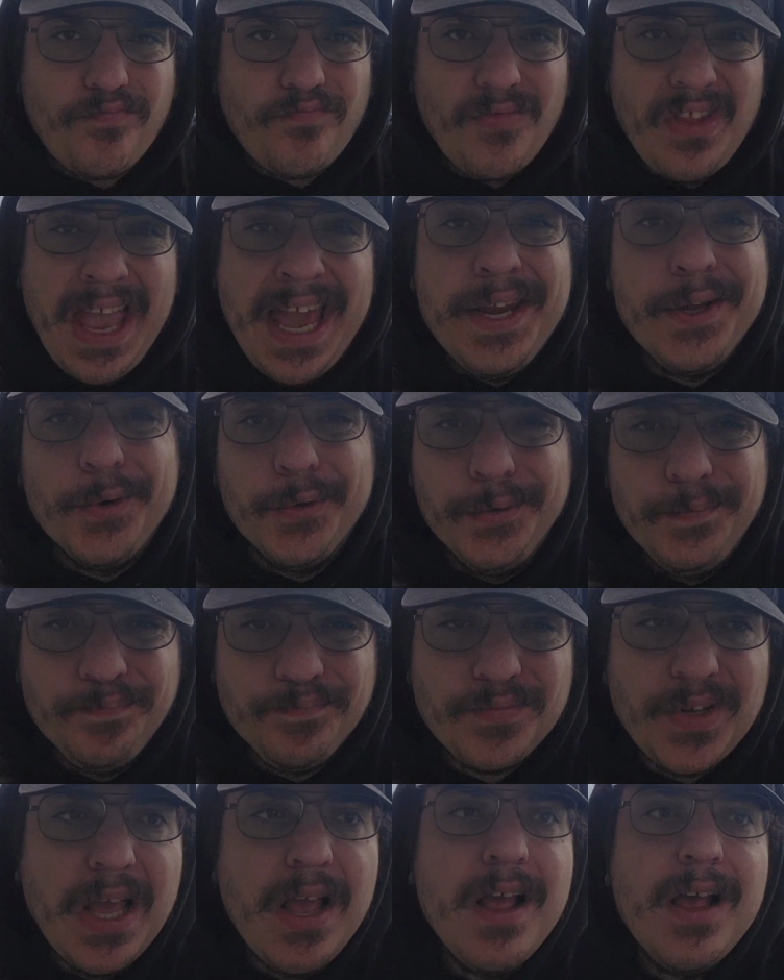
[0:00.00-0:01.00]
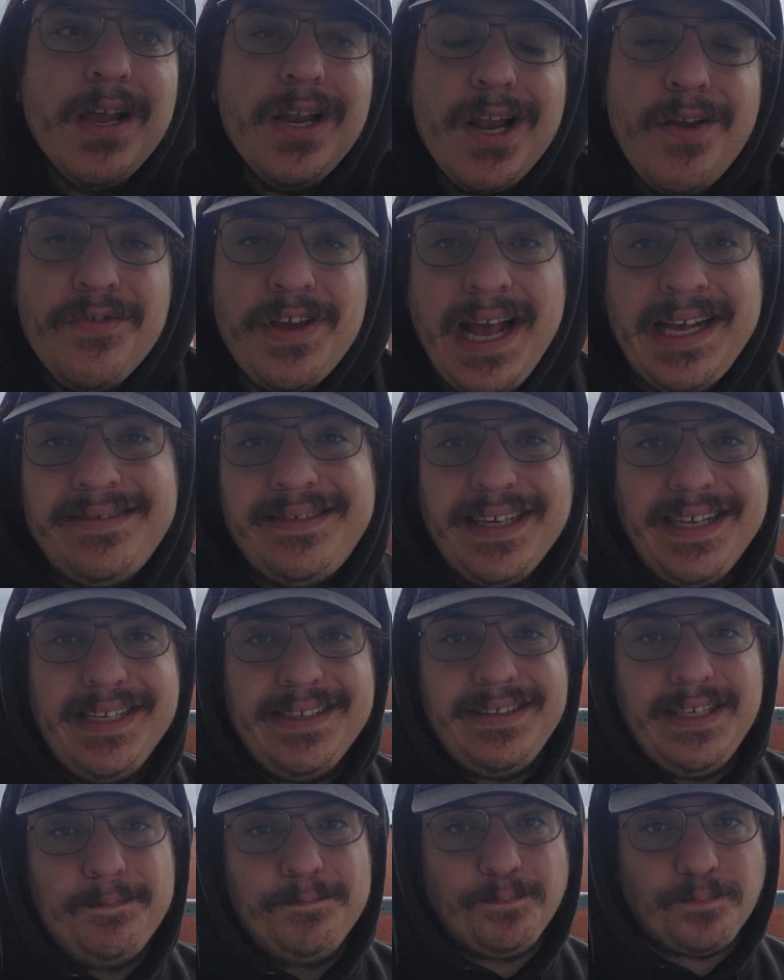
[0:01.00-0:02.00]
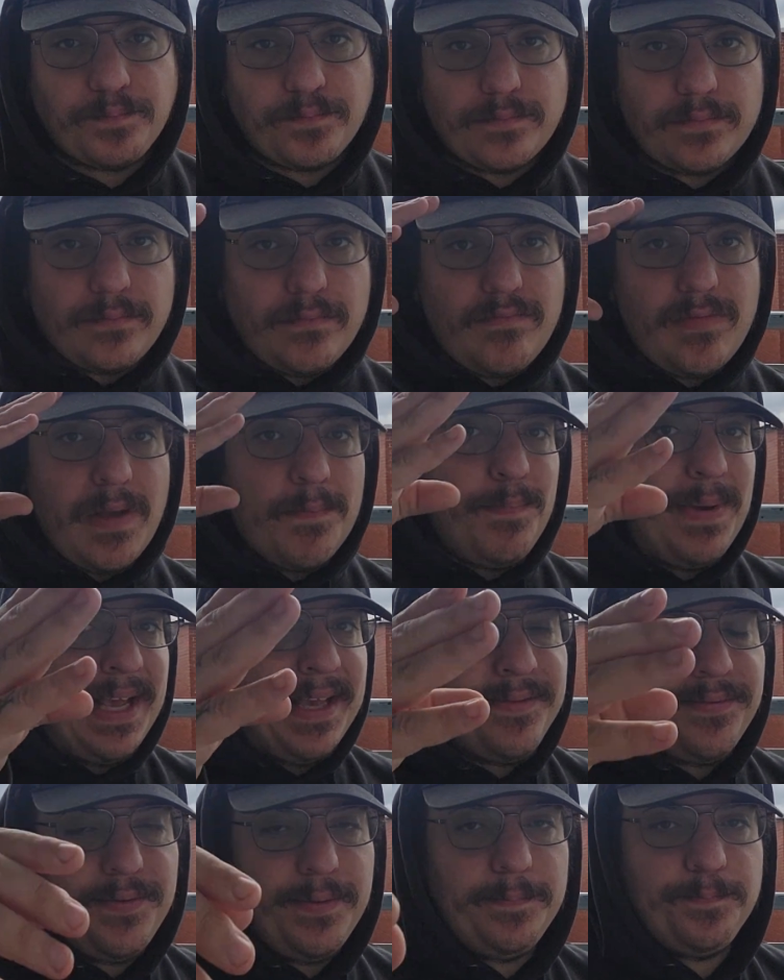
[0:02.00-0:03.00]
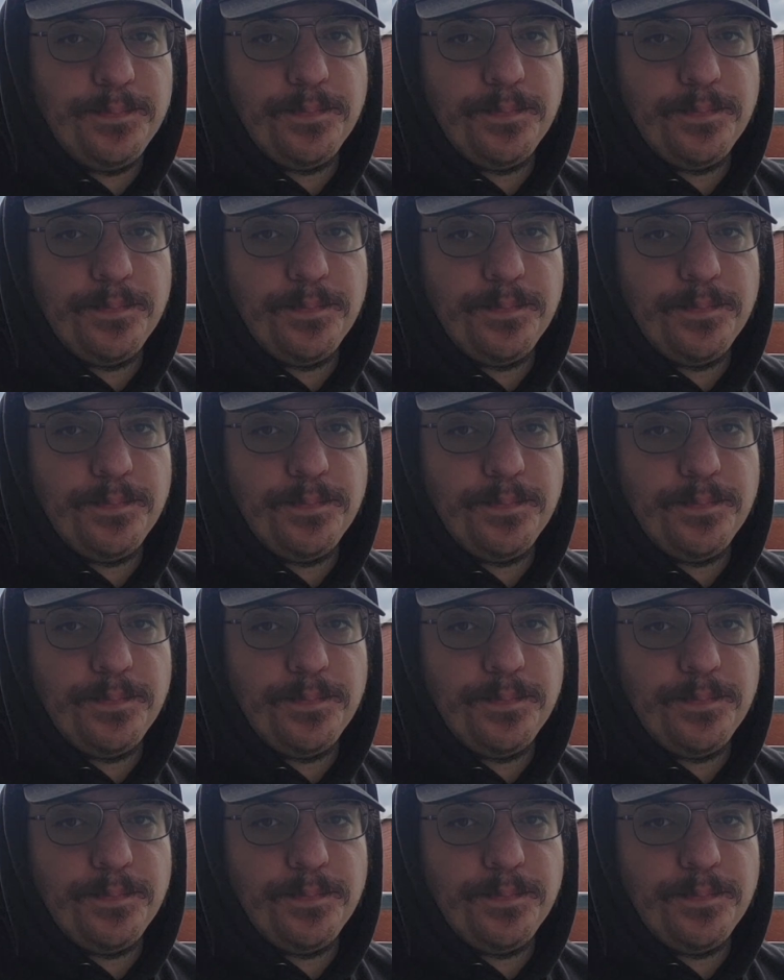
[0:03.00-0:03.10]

Anywho, love you guys, take it easy. Peace.